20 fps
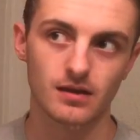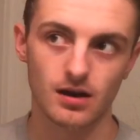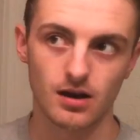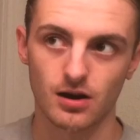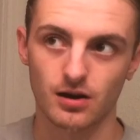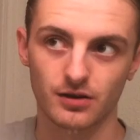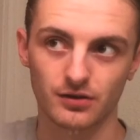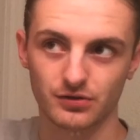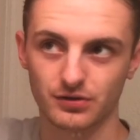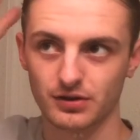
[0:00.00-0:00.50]

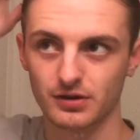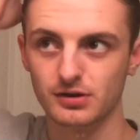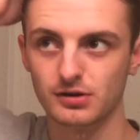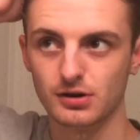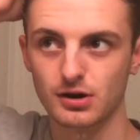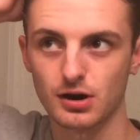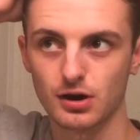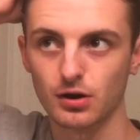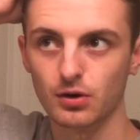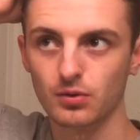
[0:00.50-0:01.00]
honestly,
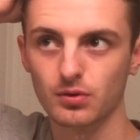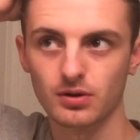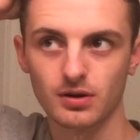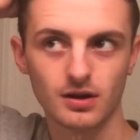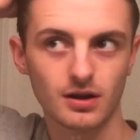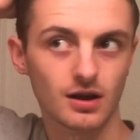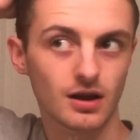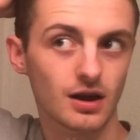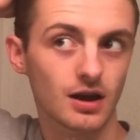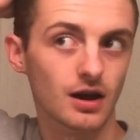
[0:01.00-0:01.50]
no.
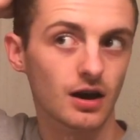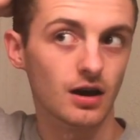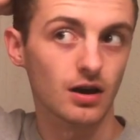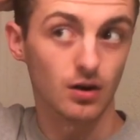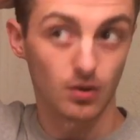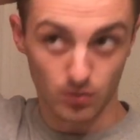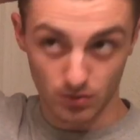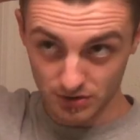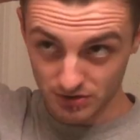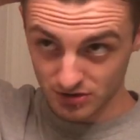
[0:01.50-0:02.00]

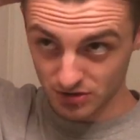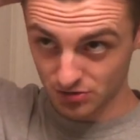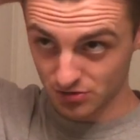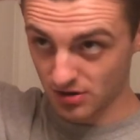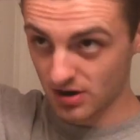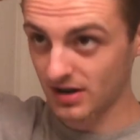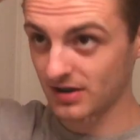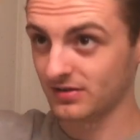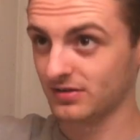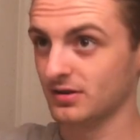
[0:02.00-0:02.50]
Once it
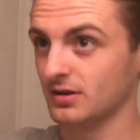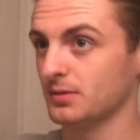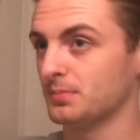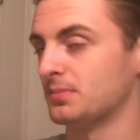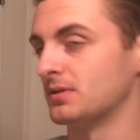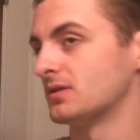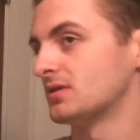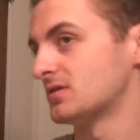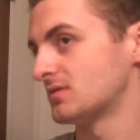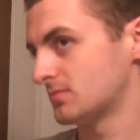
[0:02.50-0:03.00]
dries
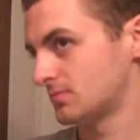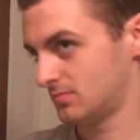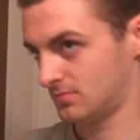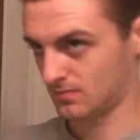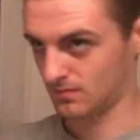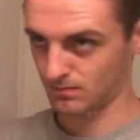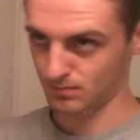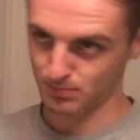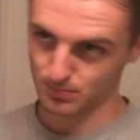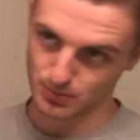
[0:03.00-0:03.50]
up, it's
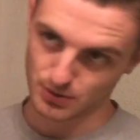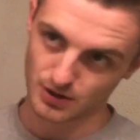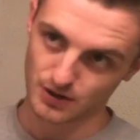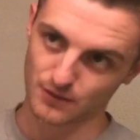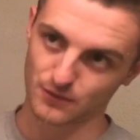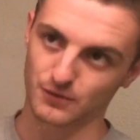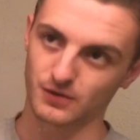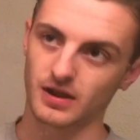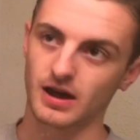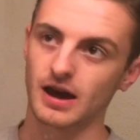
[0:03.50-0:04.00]
pretty
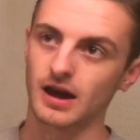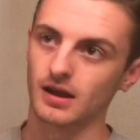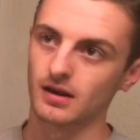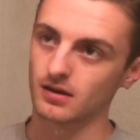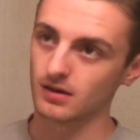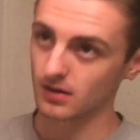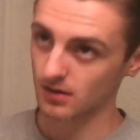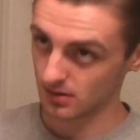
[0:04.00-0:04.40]
flat.